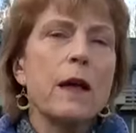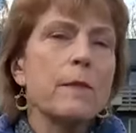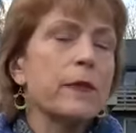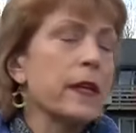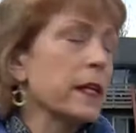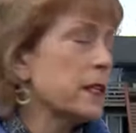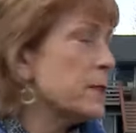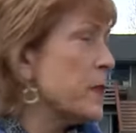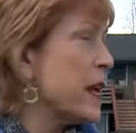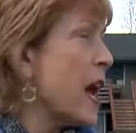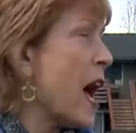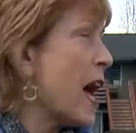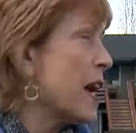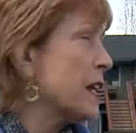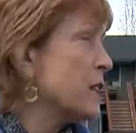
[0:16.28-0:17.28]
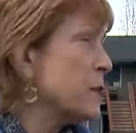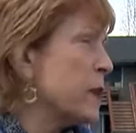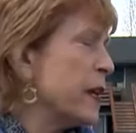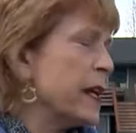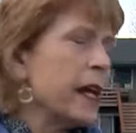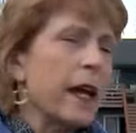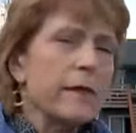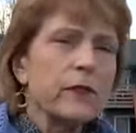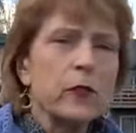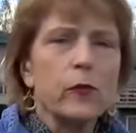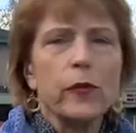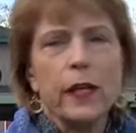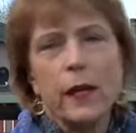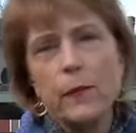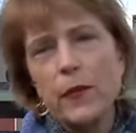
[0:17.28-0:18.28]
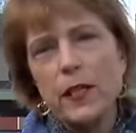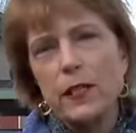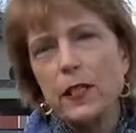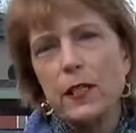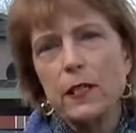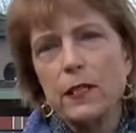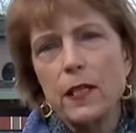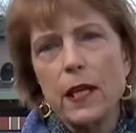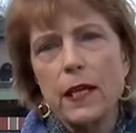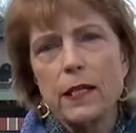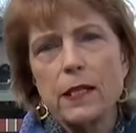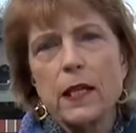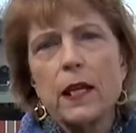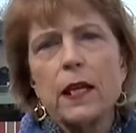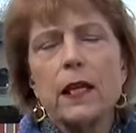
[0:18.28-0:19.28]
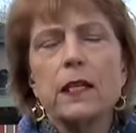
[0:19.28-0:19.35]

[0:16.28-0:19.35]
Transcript: complex behind me after what APD says